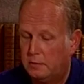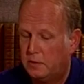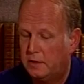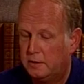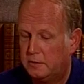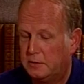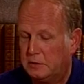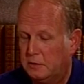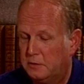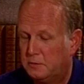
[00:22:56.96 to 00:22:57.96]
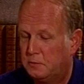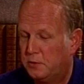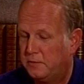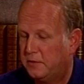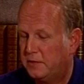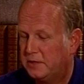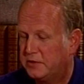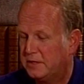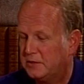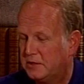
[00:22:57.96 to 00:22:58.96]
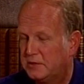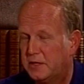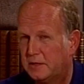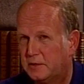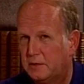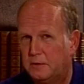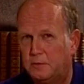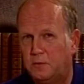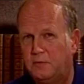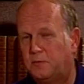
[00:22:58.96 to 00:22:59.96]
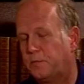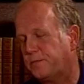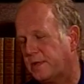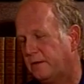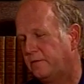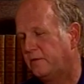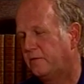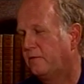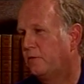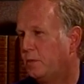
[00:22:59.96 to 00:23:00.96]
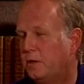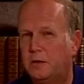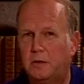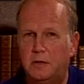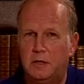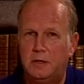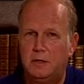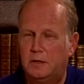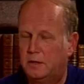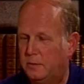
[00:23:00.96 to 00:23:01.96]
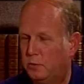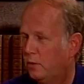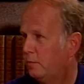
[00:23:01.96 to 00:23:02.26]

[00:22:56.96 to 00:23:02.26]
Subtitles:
And one of the things is that if you've ever been on the number